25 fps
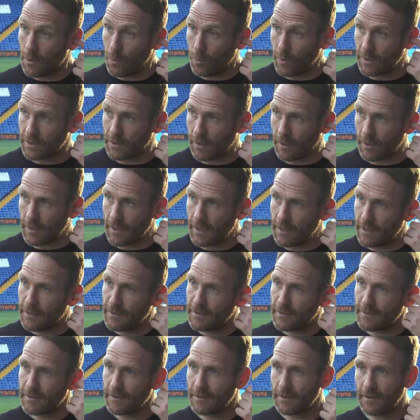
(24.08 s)
we dug in,
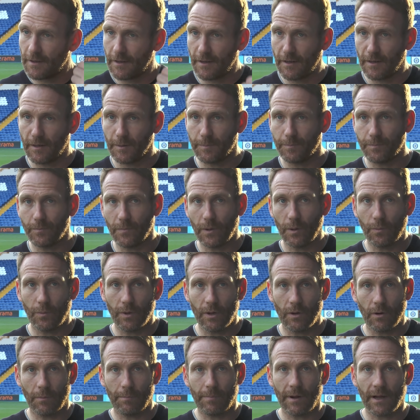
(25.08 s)
and we
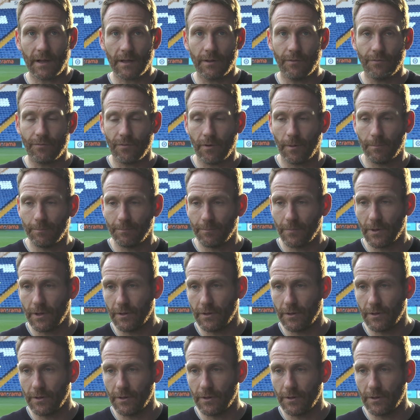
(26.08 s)
got back in front.